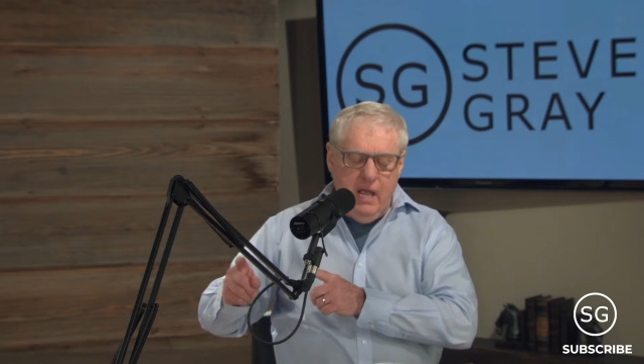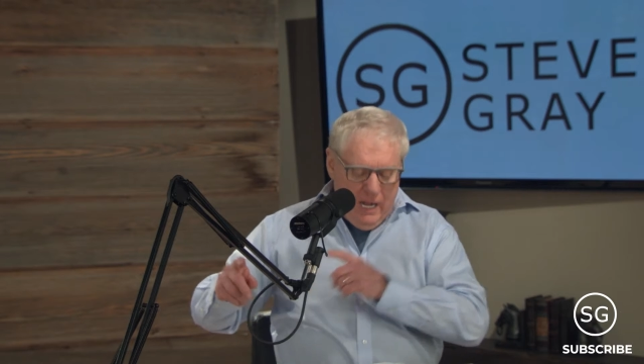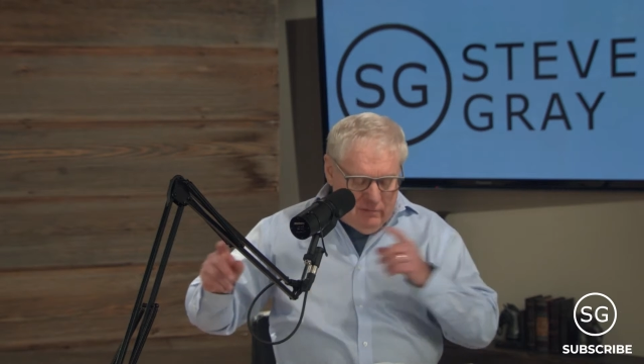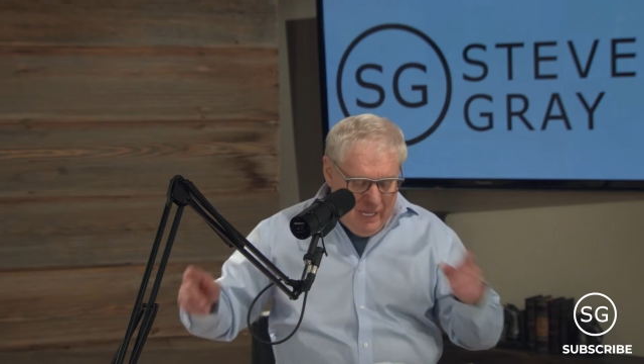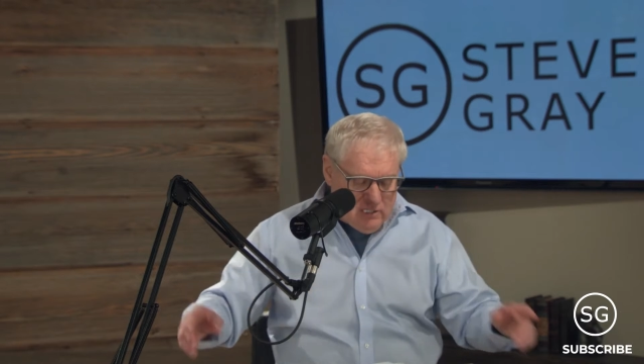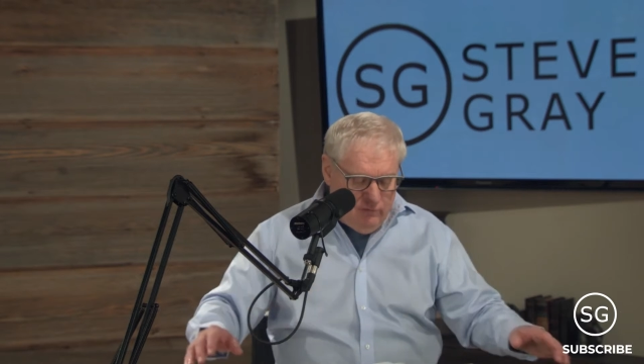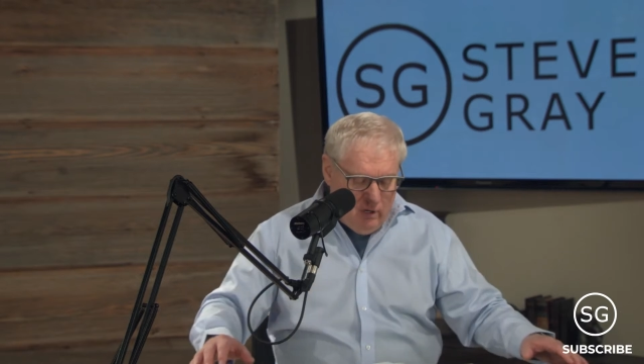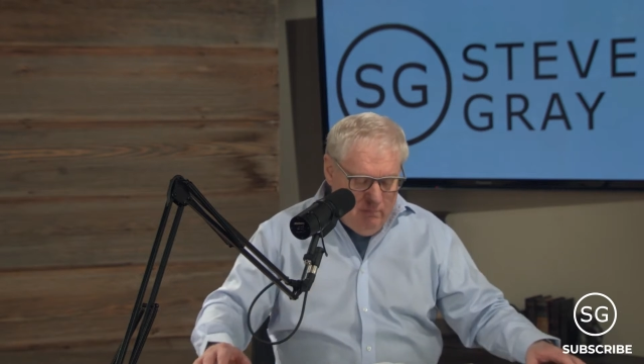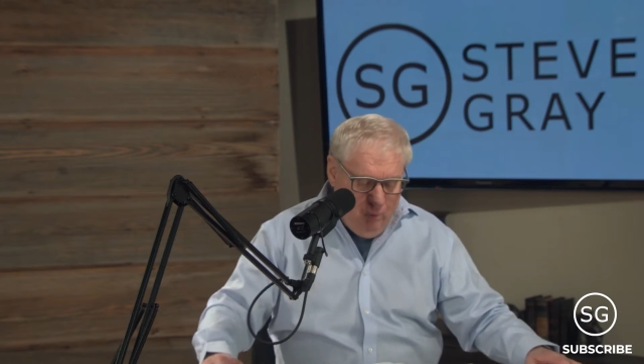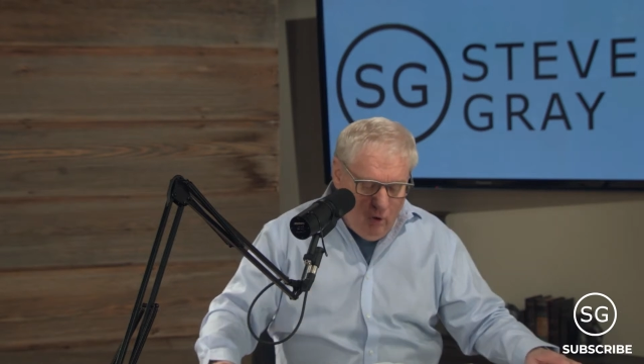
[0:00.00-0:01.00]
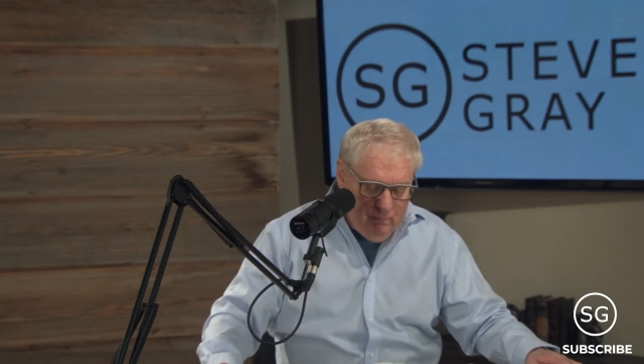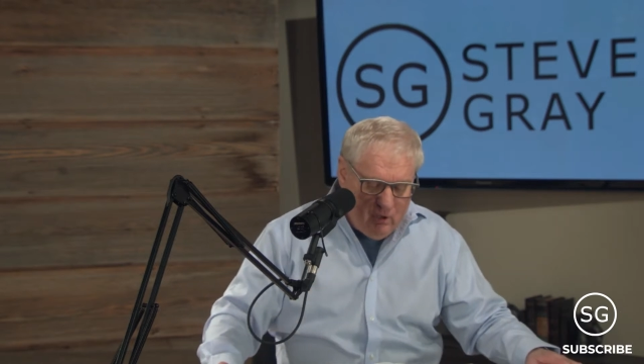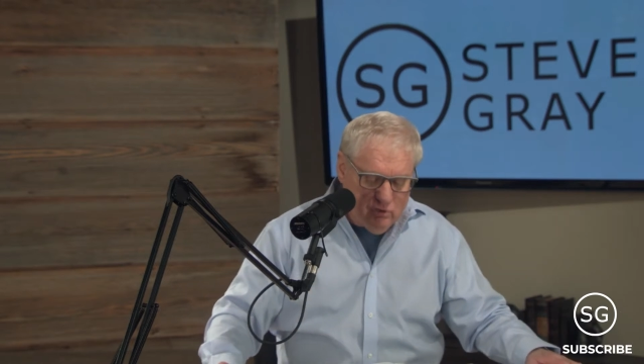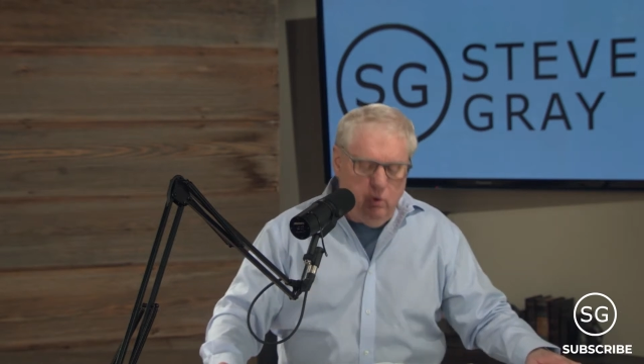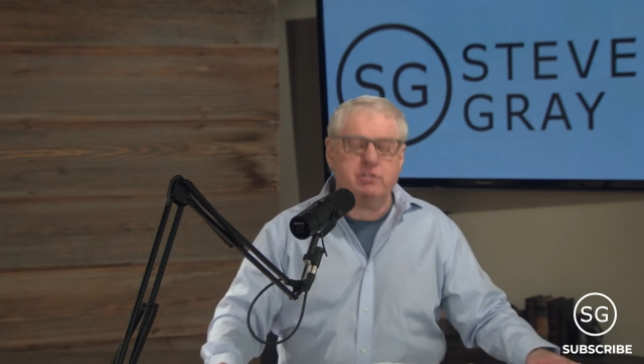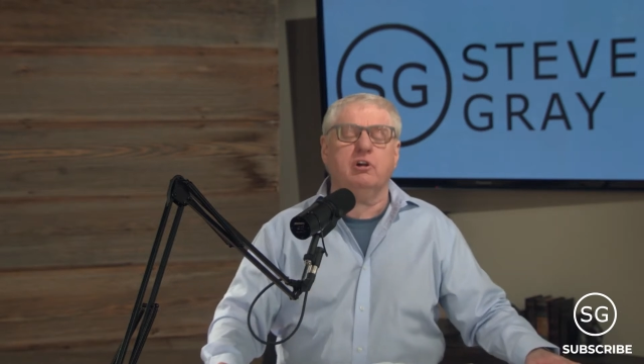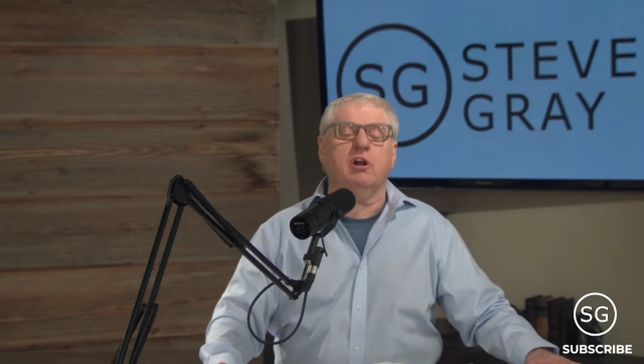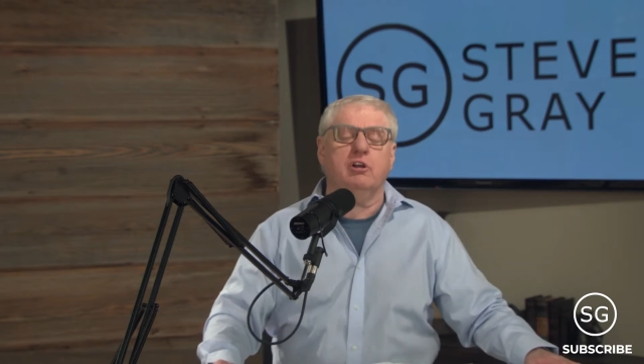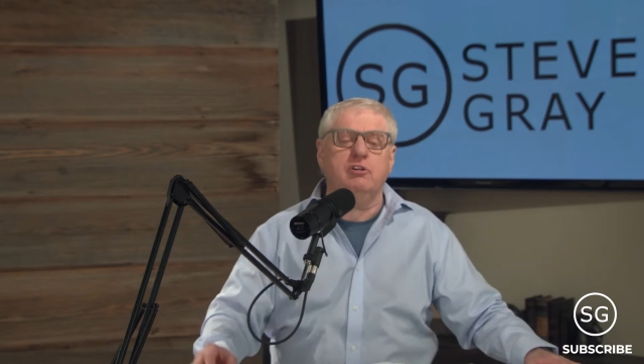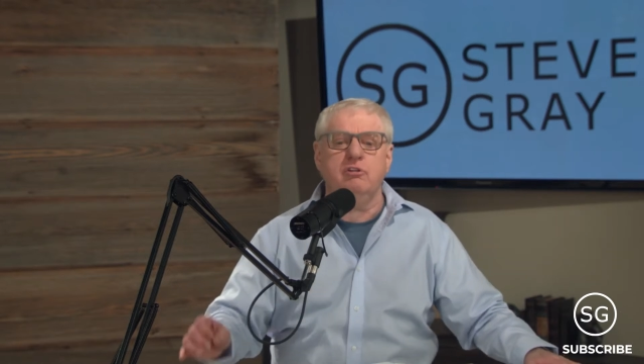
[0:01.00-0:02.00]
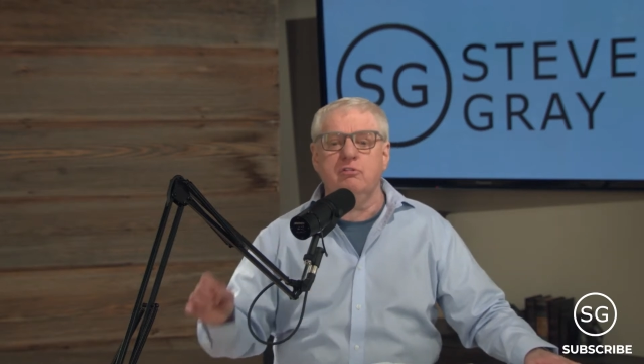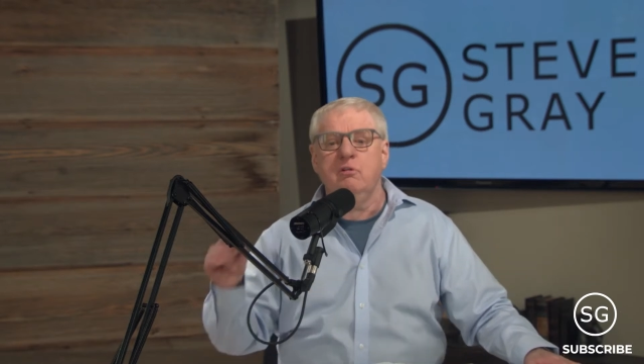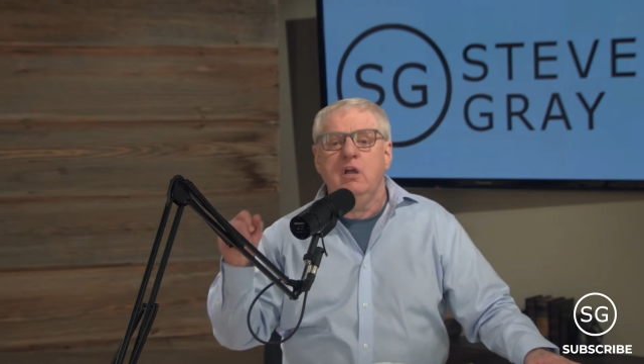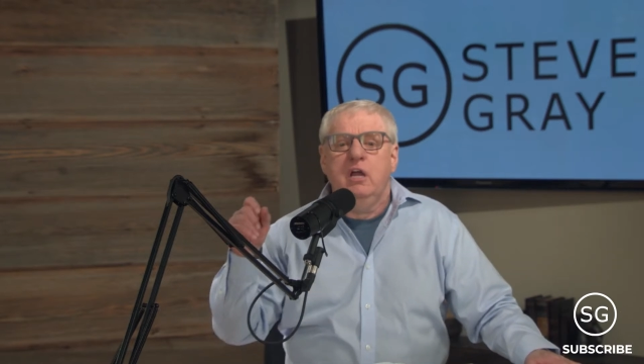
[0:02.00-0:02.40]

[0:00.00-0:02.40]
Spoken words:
And that's very important, because what you're going to do